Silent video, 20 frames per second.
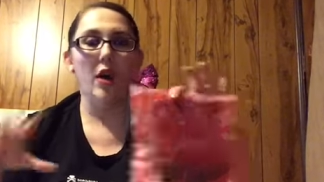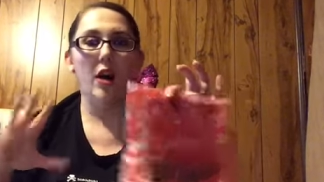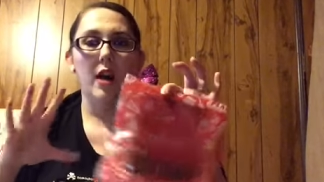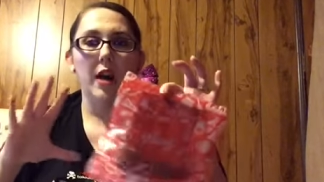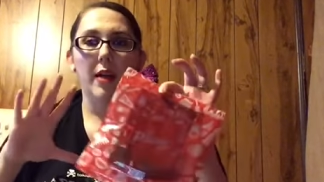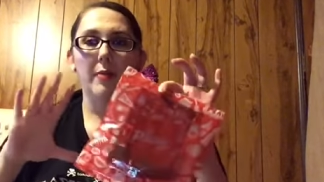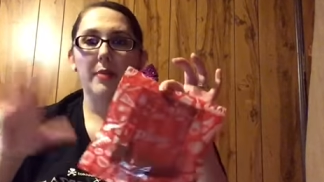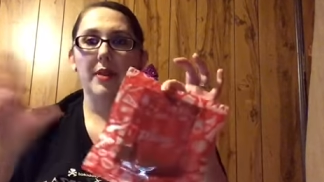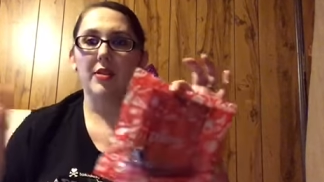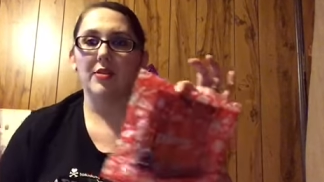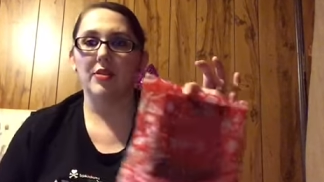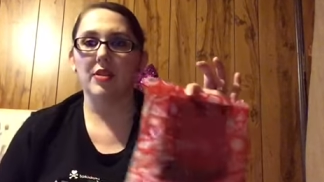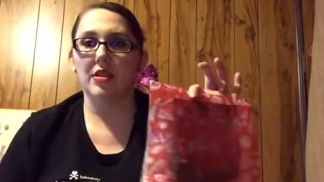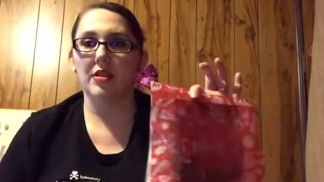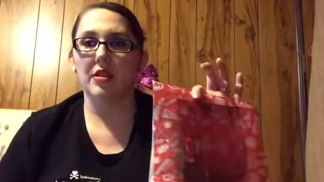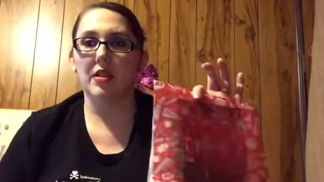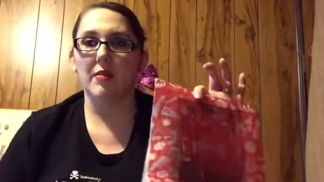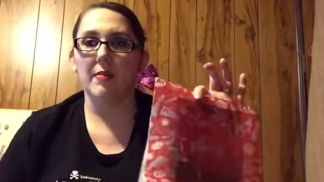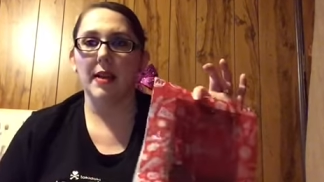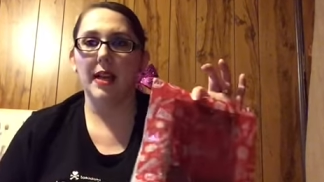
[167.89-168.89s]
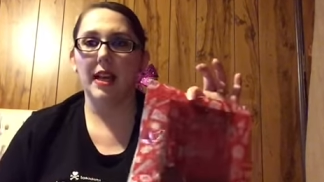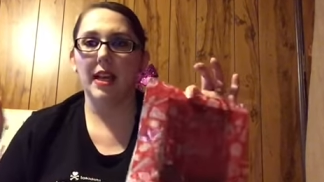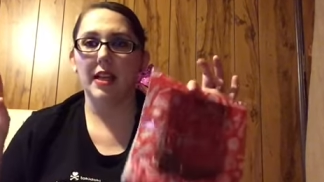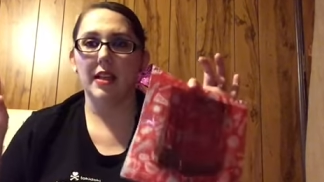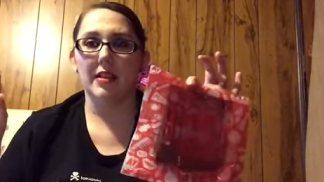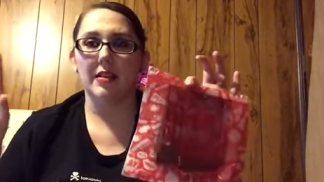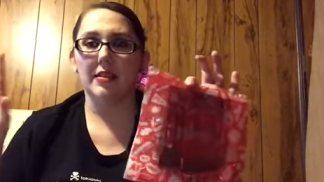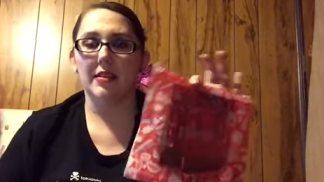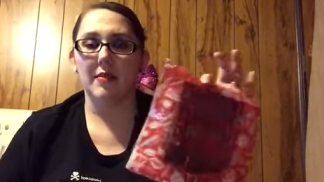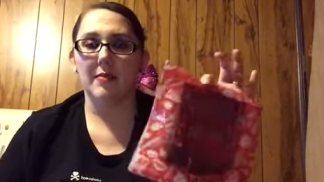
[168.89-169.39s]
I mean, there's just so
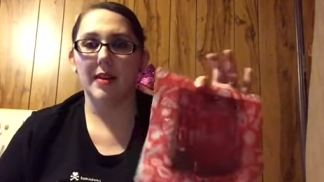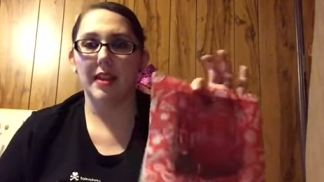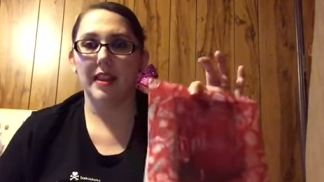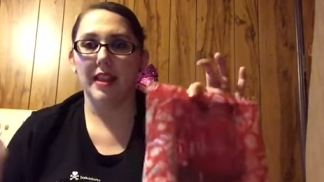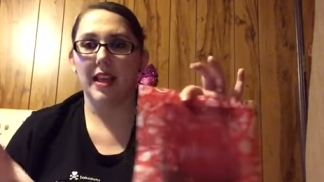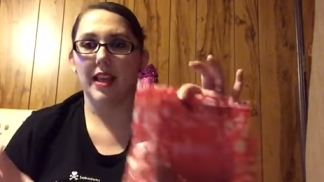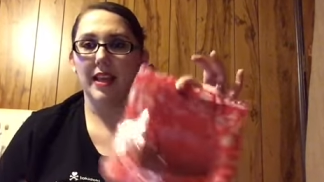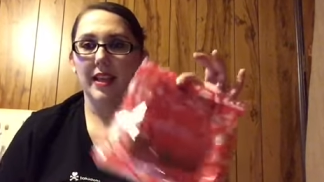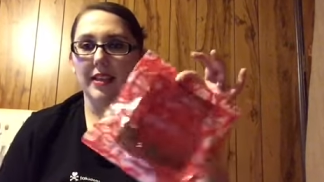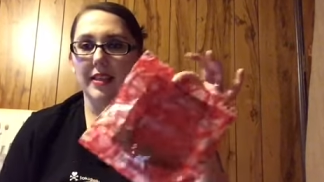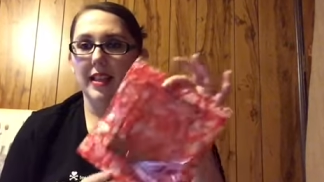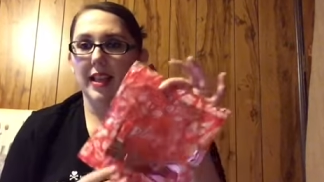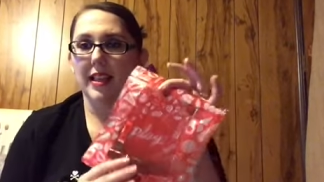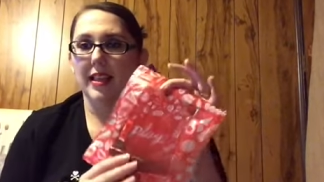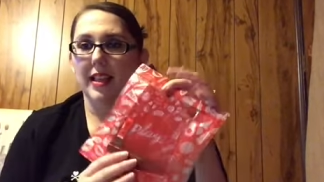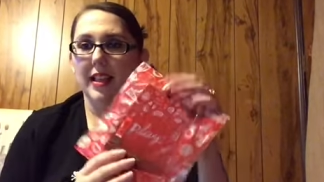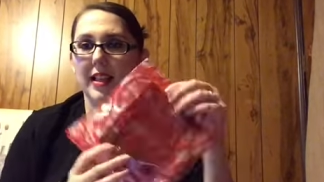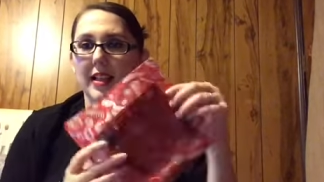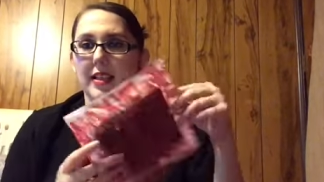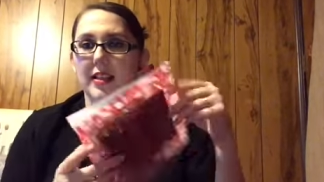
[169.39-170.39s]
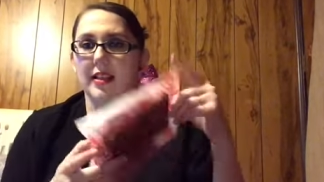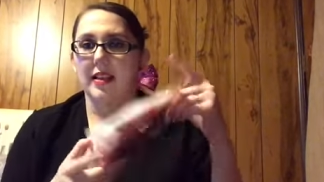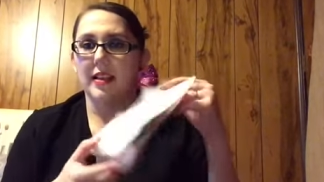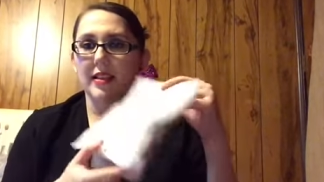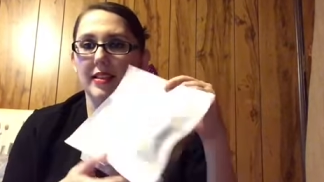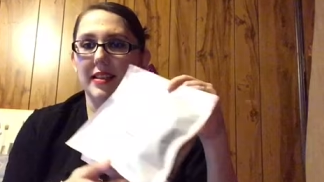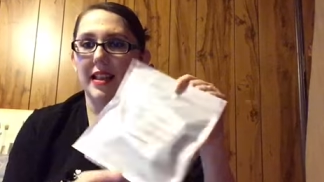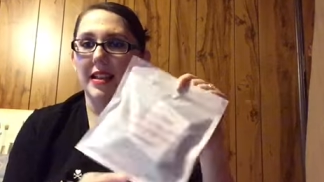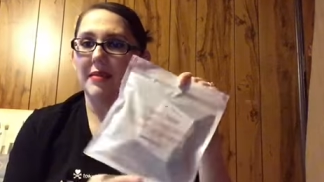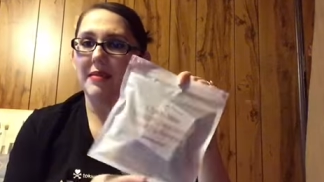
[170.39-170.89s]
many, so many things. And then
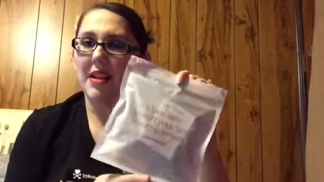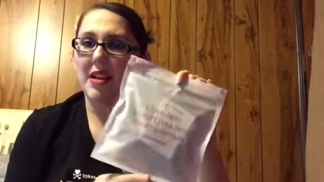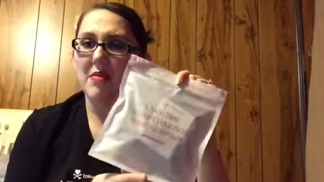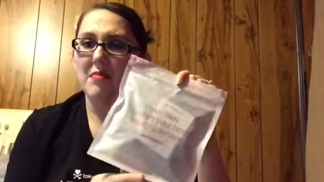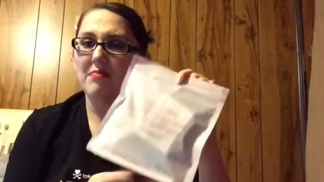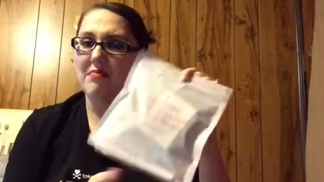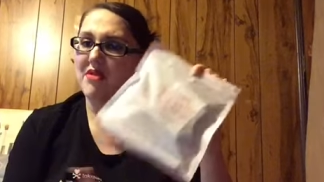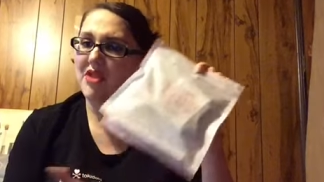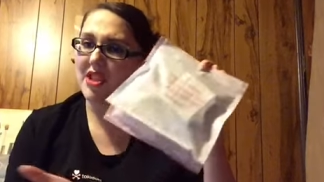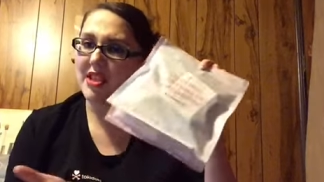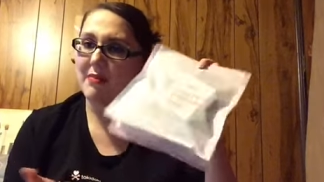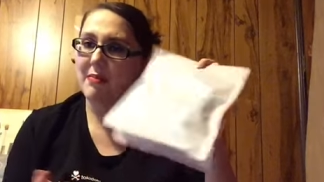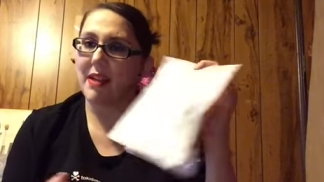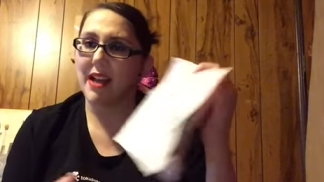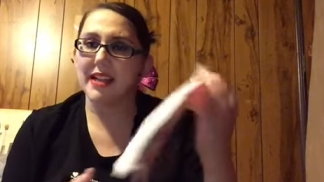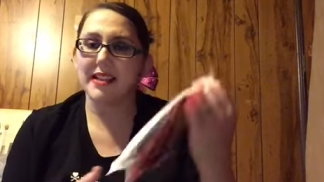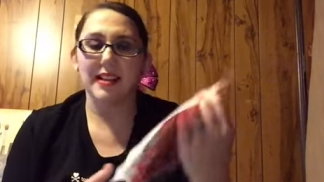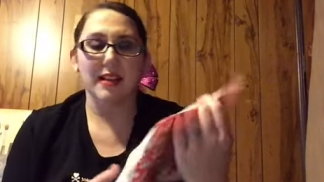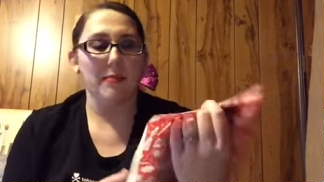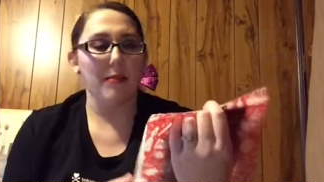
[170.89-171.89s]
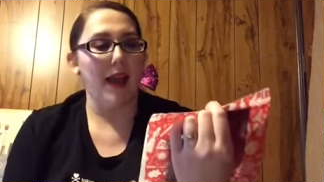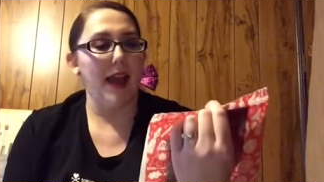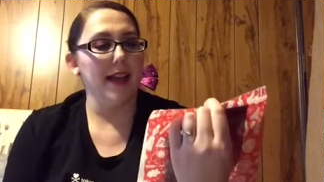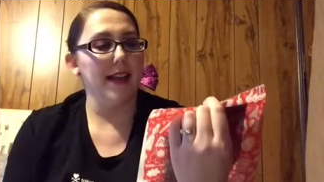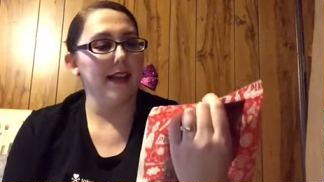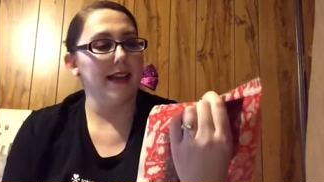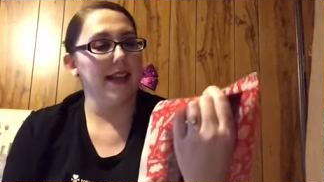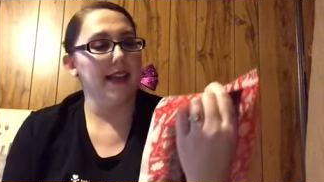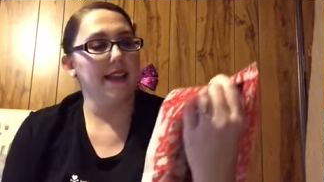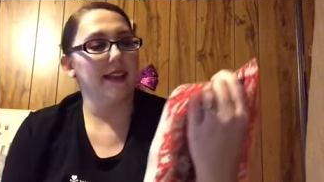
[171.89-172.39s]
it's like, no, it's just a plastic bag
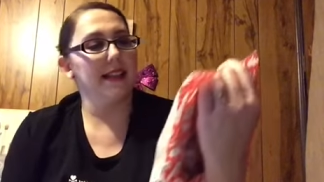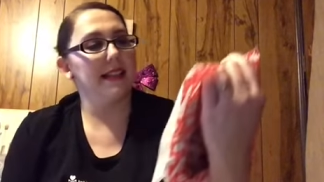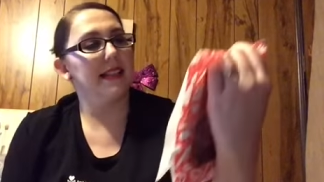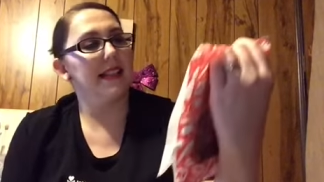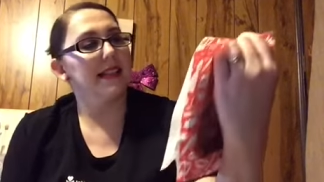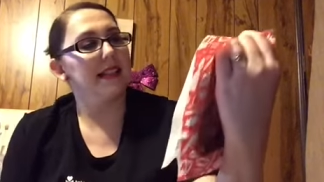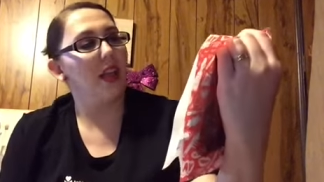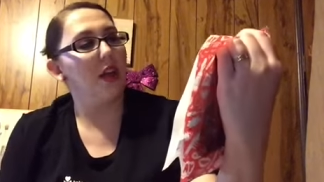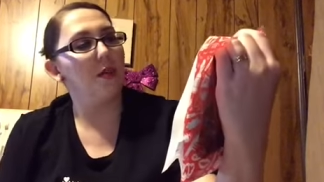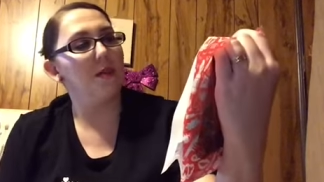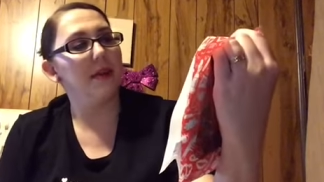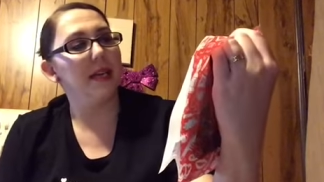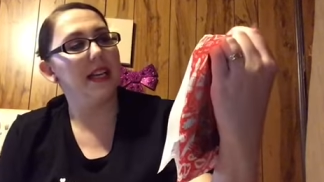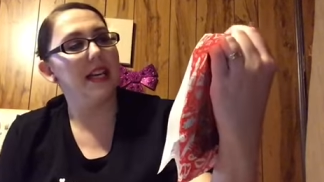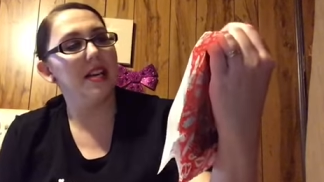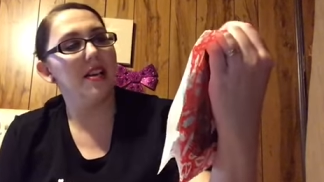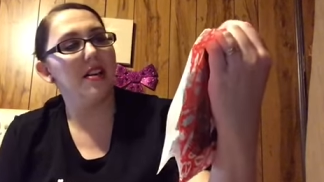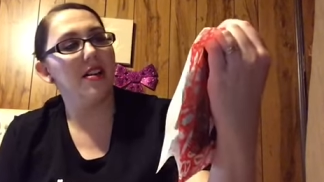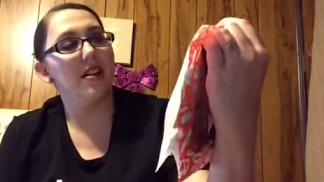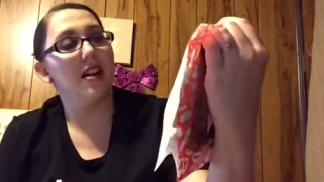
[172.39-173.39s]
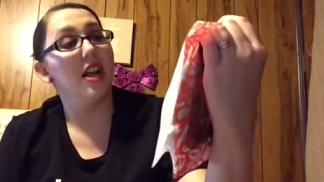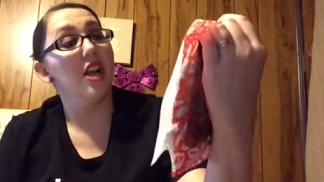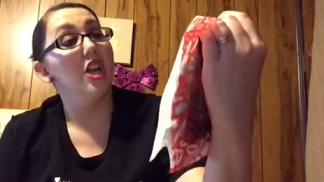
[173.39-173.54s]
again that says open here